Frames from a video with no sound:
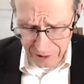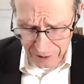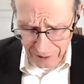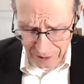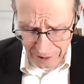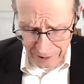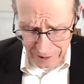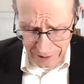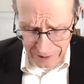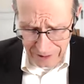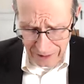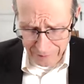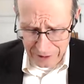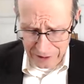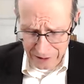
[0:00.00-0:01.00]
uh,
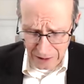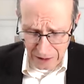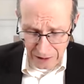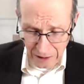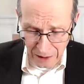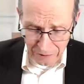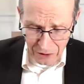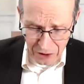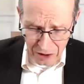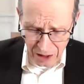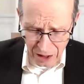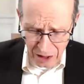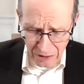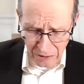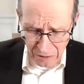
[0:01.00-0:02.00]
7 says, And I have
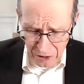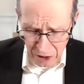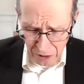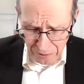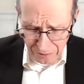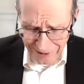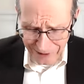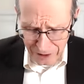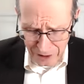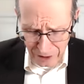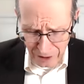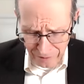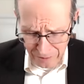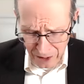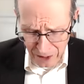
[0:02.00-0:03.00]
seen the oppression
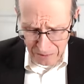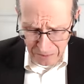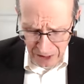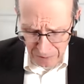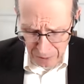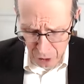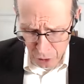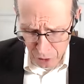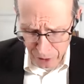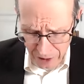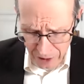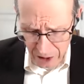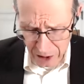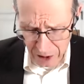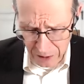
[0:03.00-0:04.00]
of my people who are in
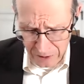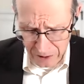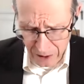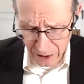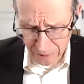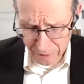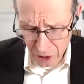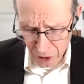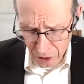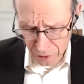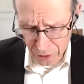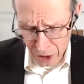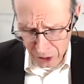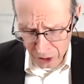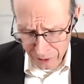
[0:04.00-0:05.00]
Egypt, and have heard
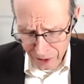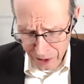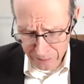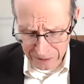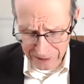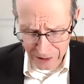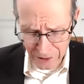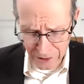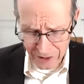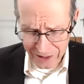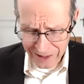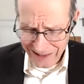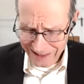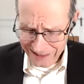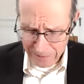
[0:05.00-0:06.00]
their cry because of the
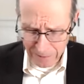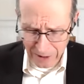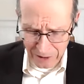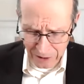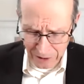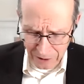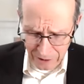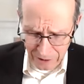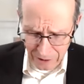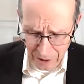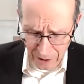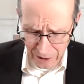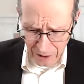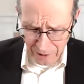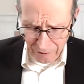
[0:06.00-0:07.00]
taskmasters,
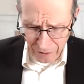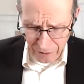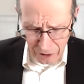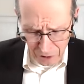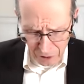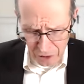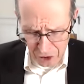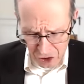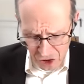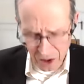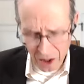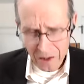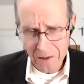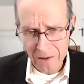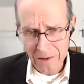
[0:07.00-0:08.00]
for I know their
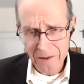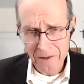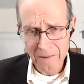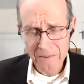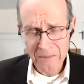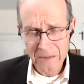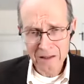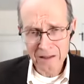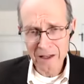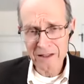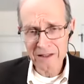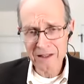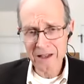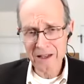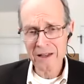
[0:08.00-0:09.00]
sorrows. God
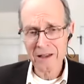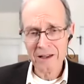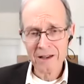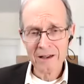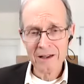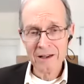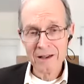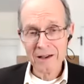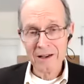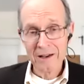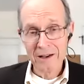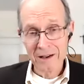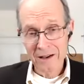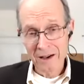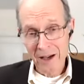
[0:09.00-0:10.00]
said,
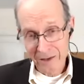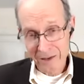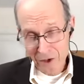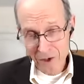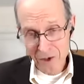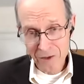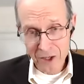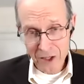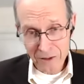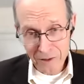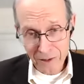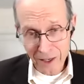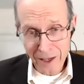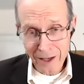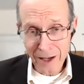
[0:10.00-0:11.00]
I have heard their
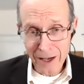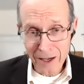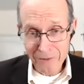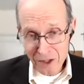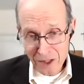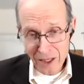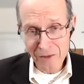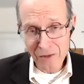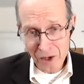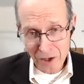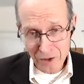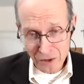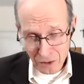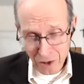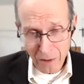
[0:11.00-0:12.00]
cry, I have seen their
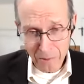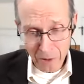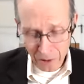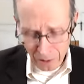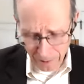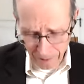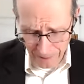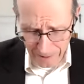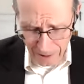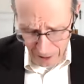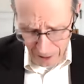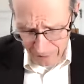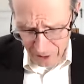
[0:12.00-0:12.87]
trouble, and I've